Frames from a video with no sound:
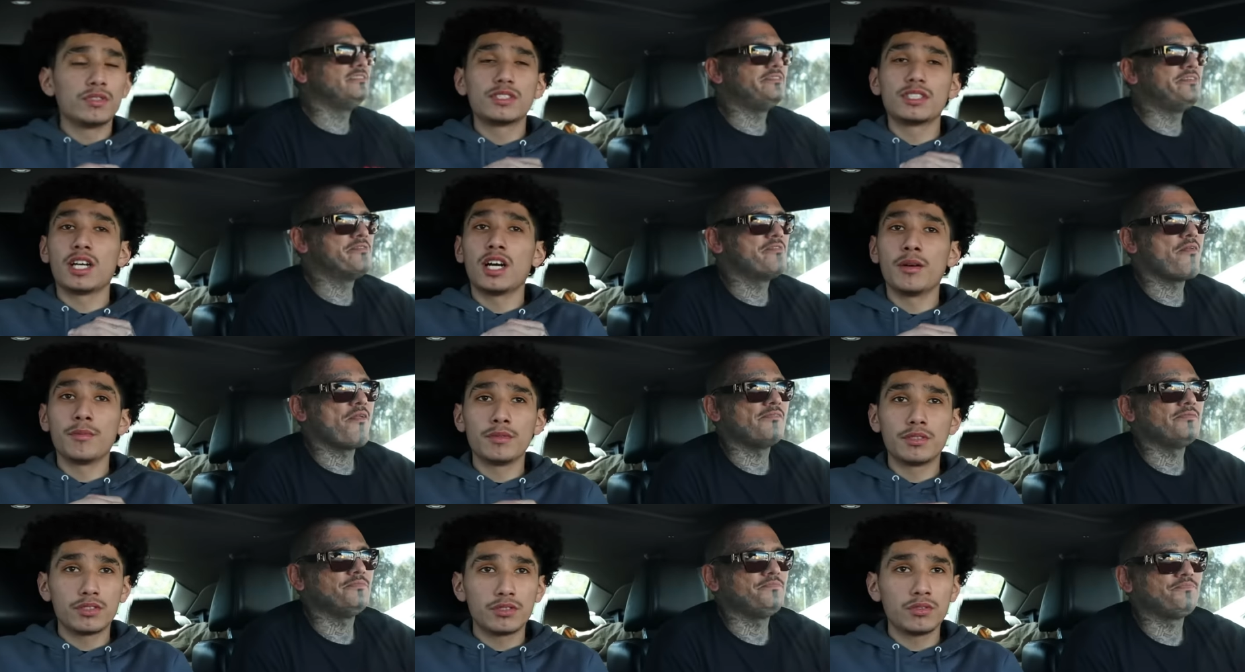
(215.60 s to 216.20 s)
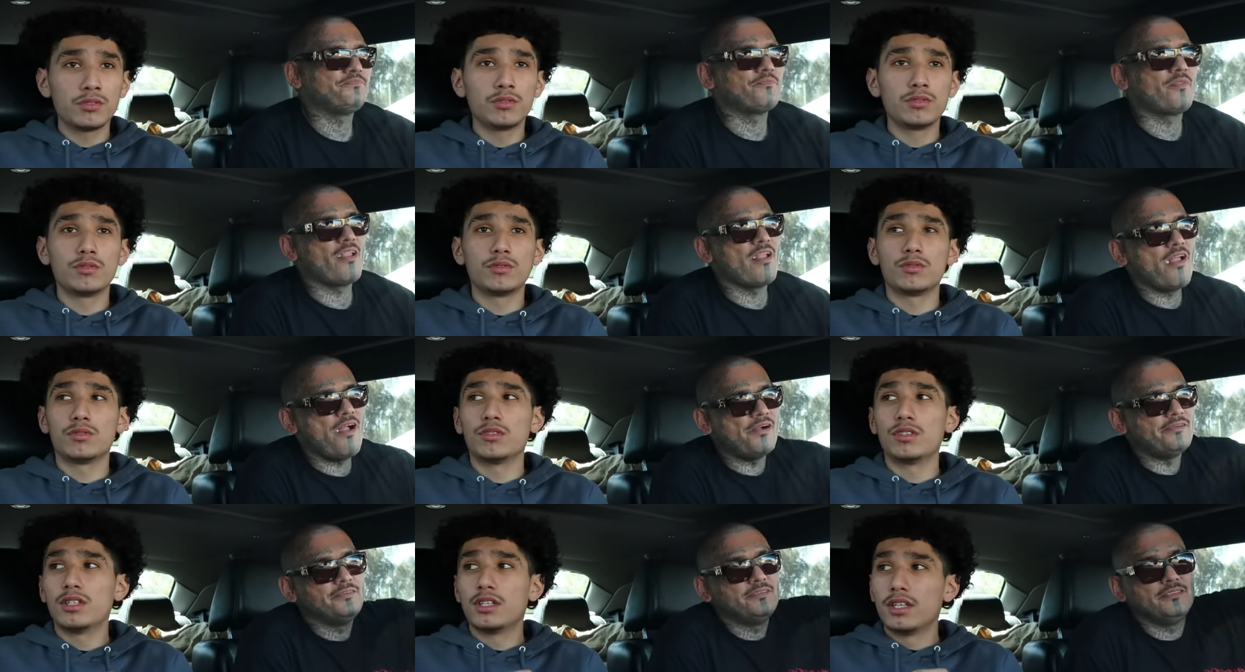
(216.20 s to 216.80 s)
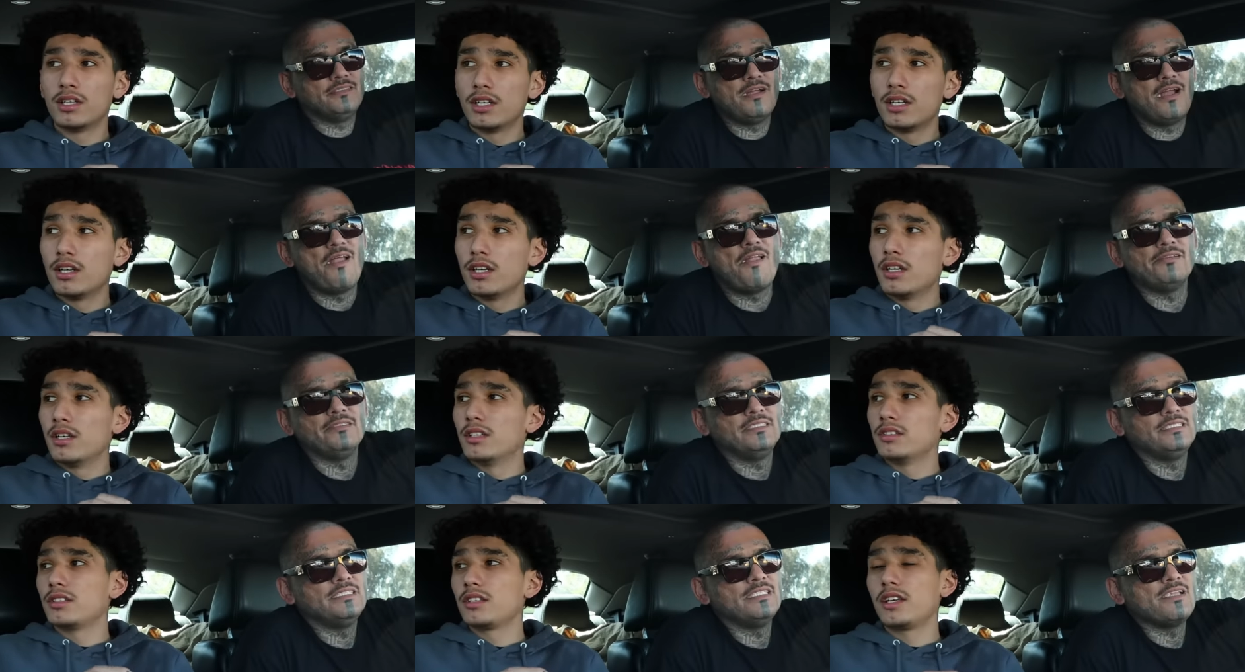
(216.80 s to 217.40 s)
Speaker 1: It's coming soon
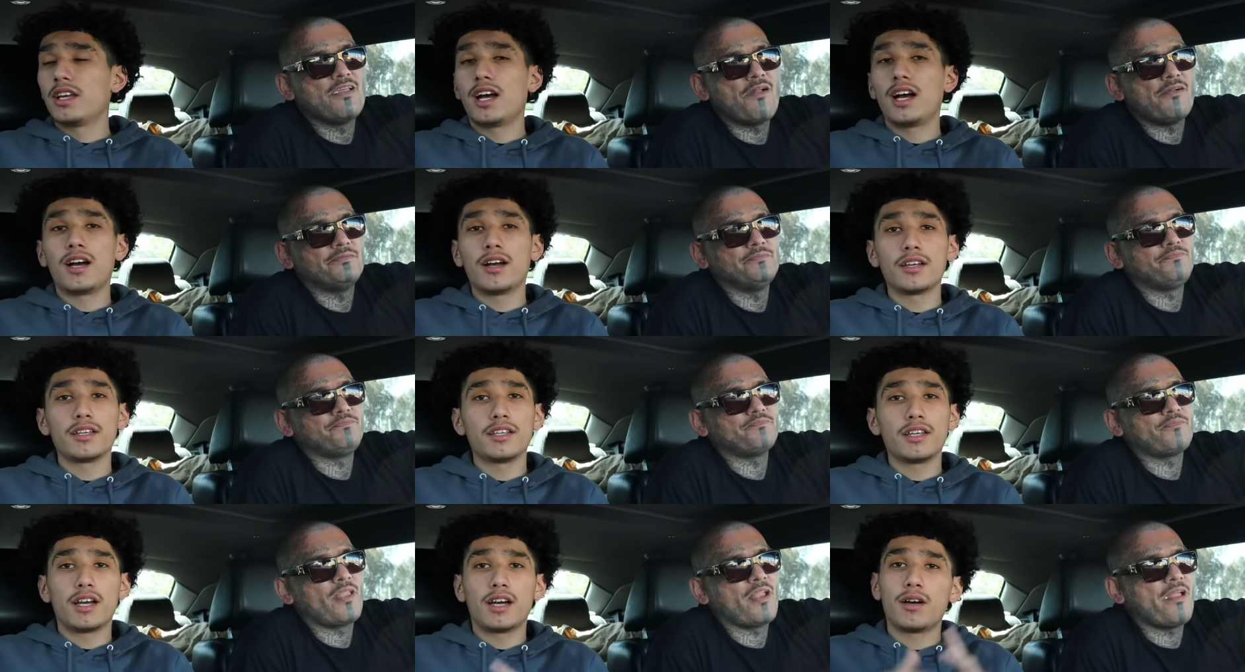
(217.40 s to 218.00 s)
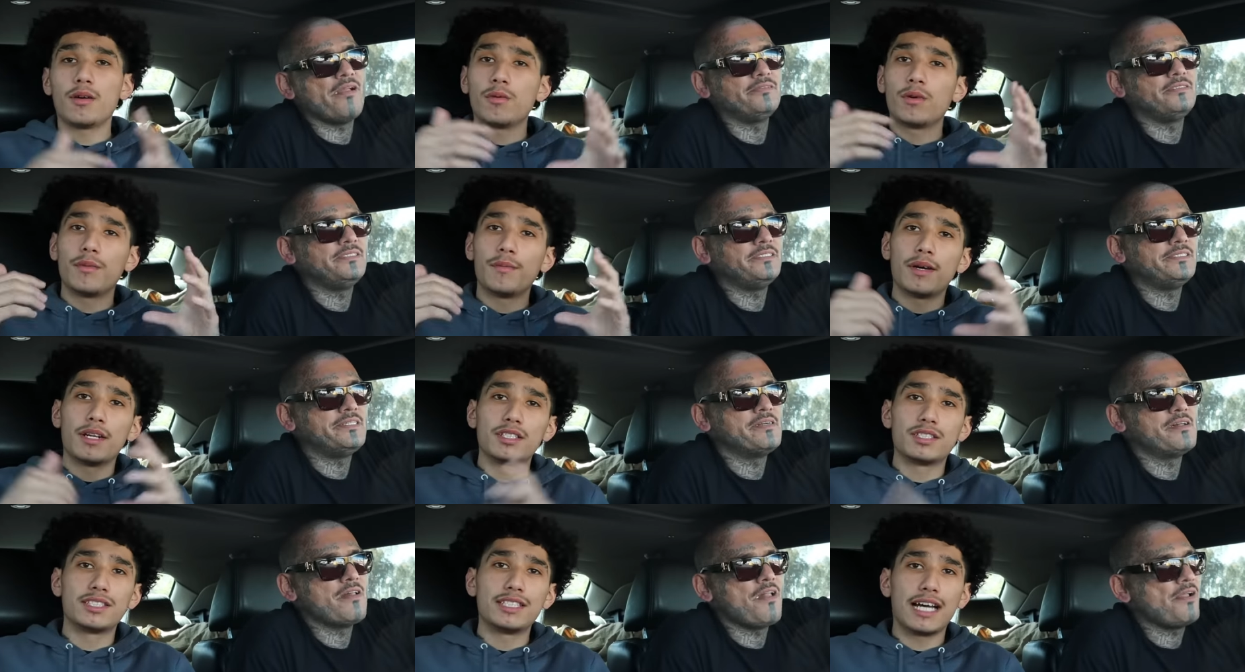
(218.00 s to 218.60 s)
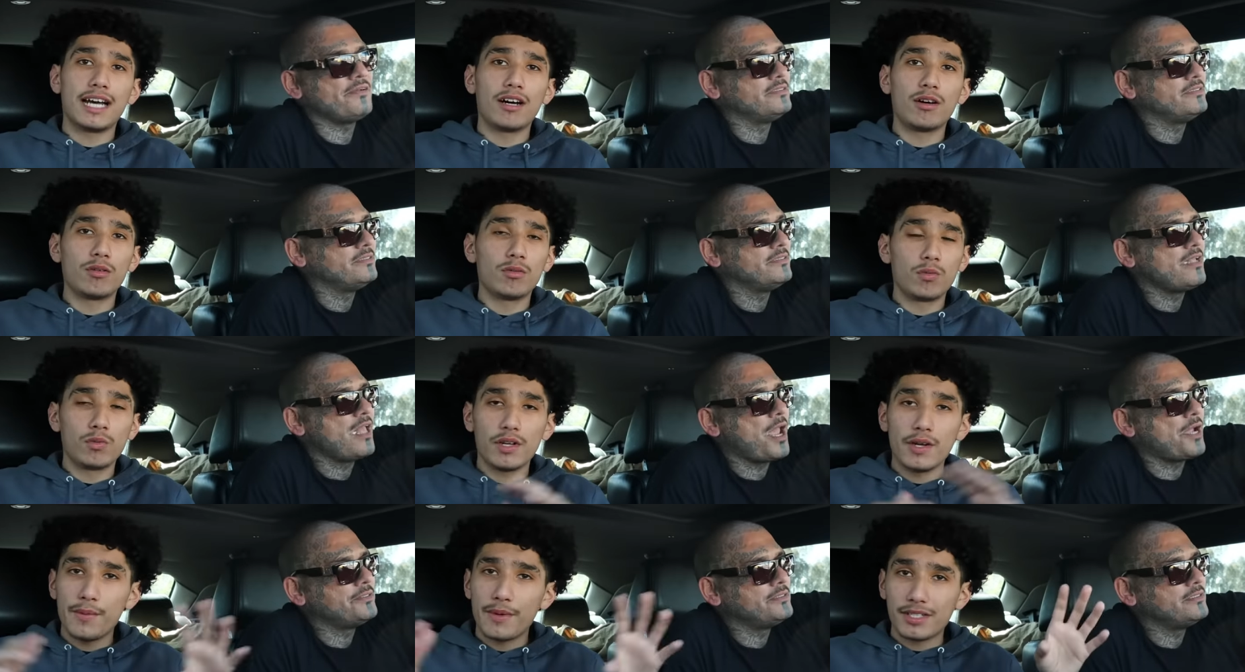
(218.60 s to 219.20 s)
y'all, y'all, we better shout,
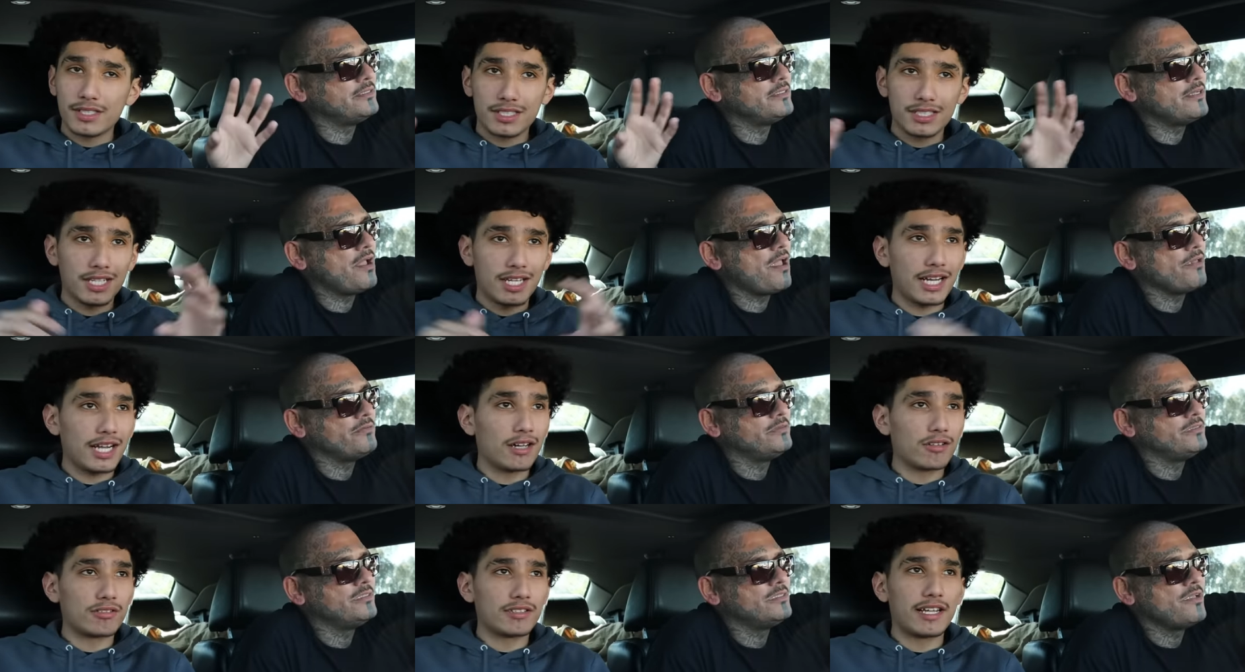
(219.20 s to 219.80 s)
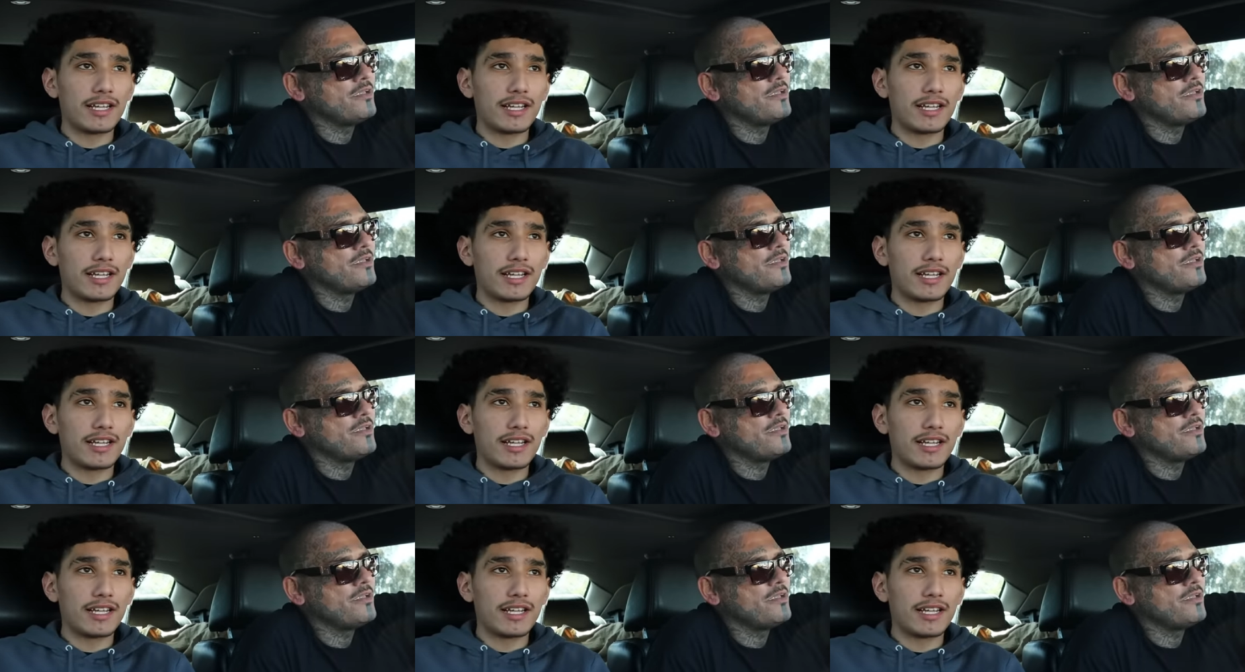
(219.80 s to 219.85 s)
we better sell out